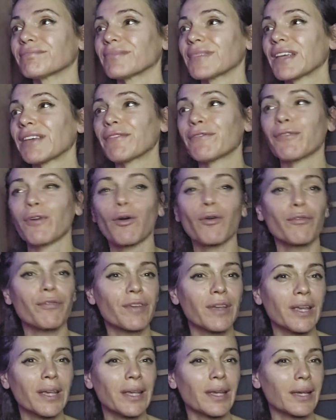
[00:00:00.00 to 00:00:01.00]

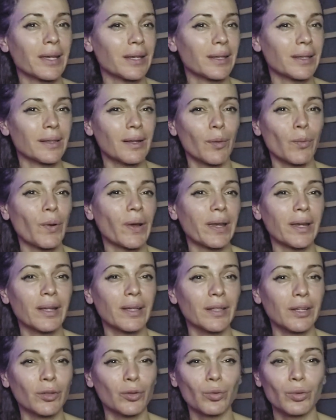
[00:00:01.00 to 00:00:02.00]
evolving and
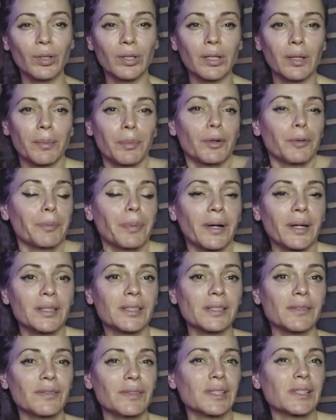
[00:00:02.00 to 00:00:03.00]
awakening to the deeper
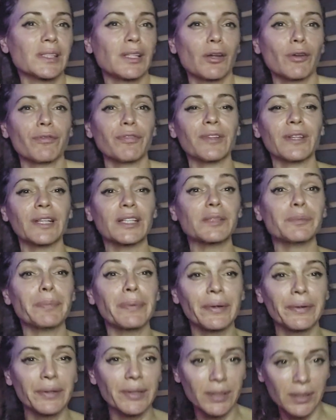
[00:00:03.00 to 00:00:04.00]
parts of the self and
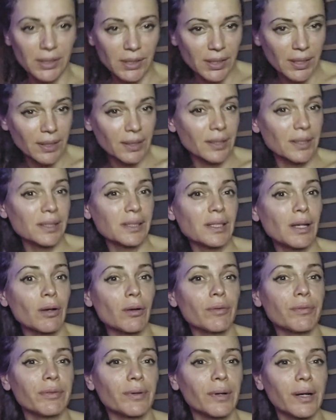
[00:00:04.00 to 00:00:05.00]
experiencing the
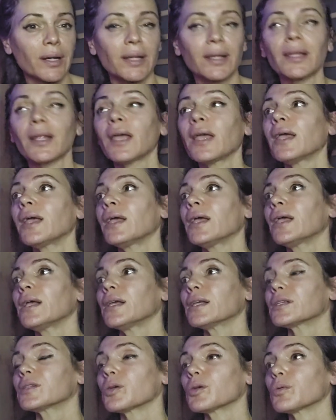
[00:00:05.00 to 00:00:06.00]
self, right?
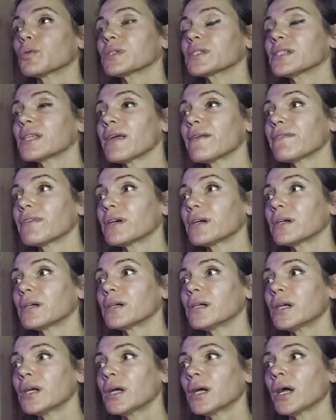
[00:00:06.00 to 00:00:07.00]
So it was
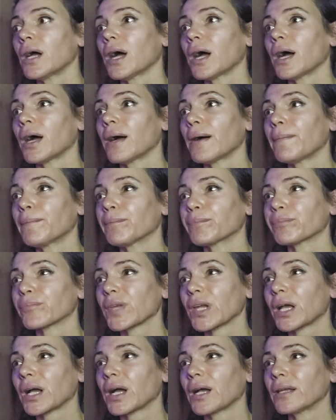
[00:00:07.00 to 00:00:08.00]
never
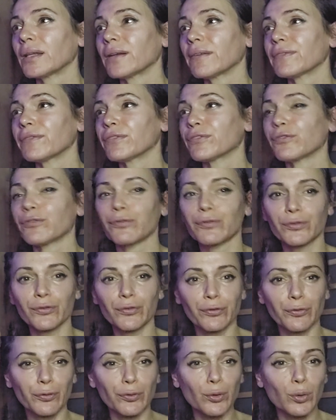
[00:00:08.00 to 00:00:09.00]
kind of
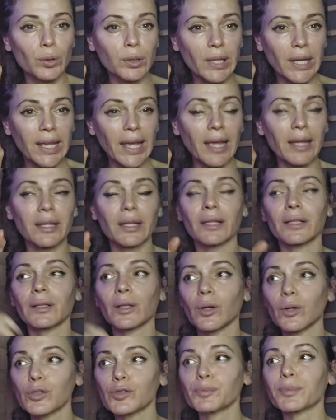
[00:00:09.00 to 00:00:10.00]
fully getting
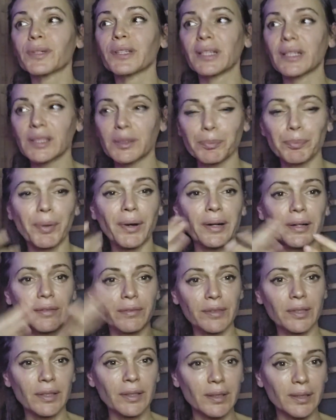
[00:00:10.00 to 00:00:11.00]
lost, but it's part
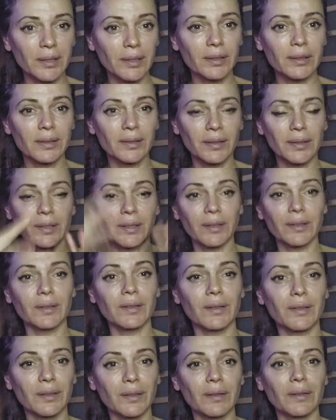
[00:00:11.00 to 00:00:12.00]
of the
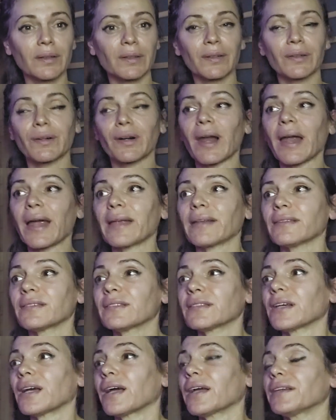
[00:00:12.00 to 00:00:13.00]

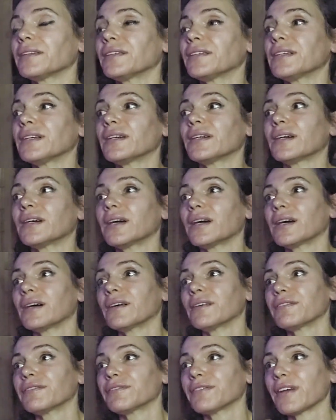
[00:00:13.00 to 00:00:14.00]
grand idea
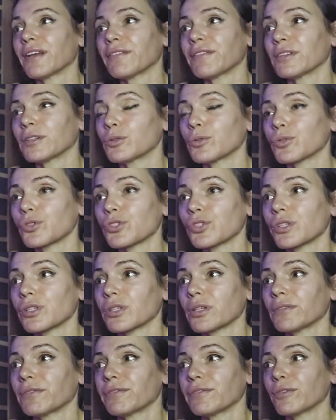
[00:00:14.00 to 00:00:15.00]
of evolution
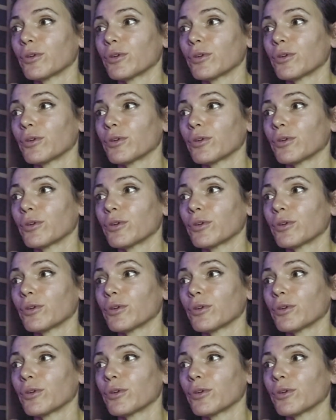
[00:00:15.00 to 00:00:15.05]
of